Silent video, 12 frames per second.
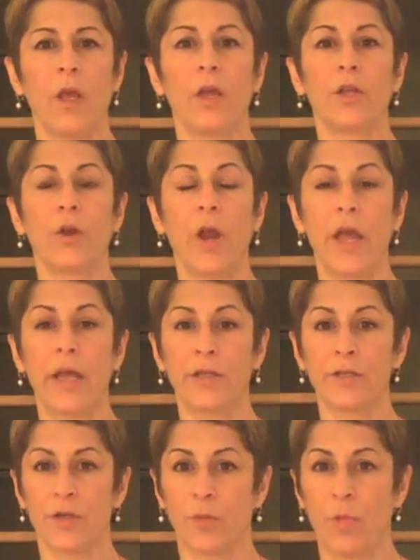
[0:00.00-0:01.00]
Your
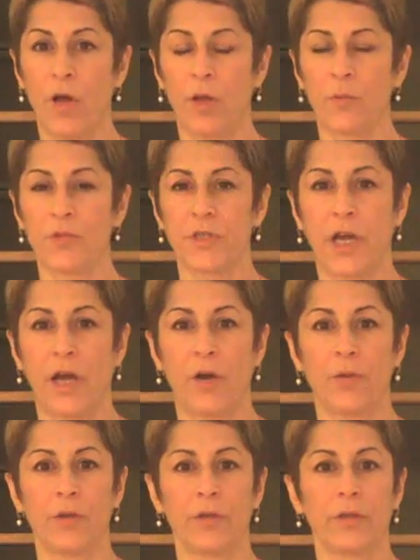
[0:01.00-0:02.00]
hands are palms
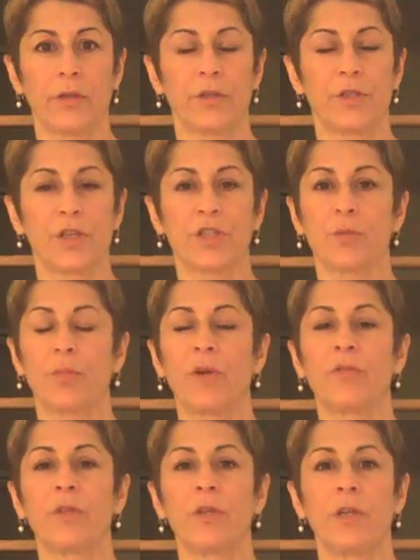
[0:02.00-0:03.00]
down, just
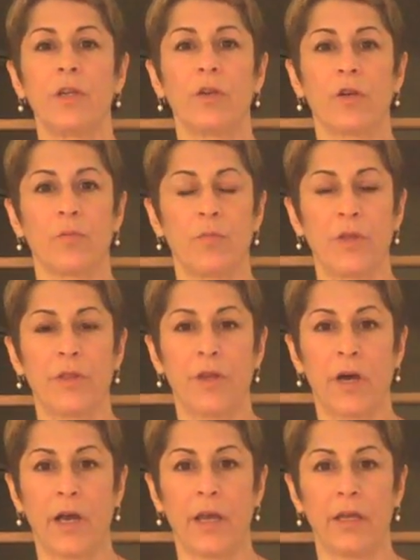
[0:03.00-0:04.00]
above the knee or at
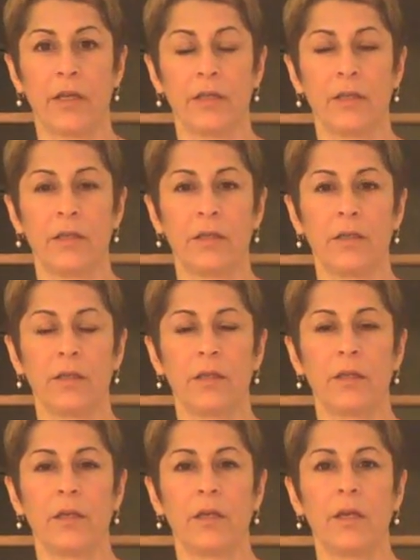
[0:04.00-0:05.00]
mid-thigh,
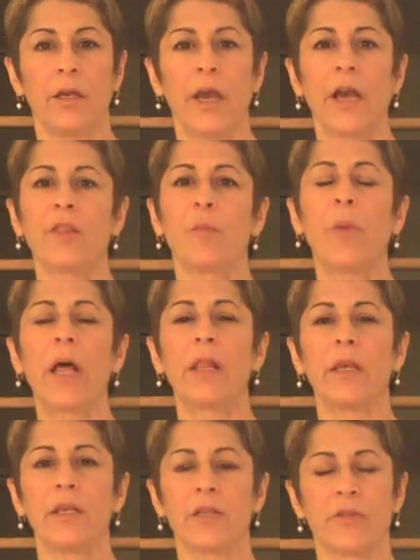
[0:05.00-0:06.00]
and the
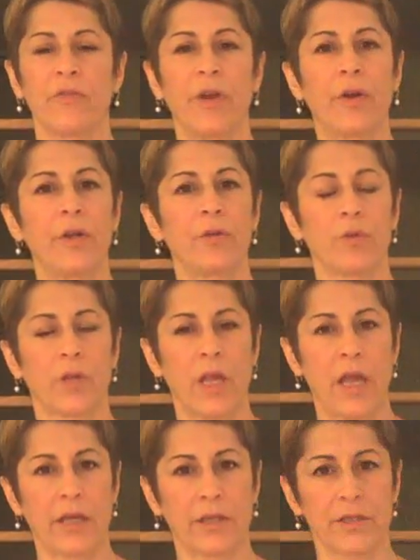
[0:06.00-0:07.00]
belly is very
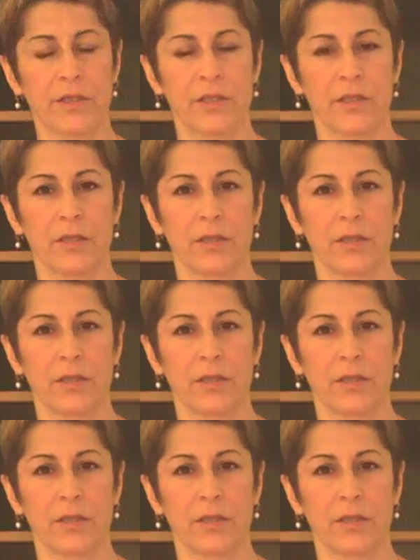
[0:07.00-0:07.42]
relaxed.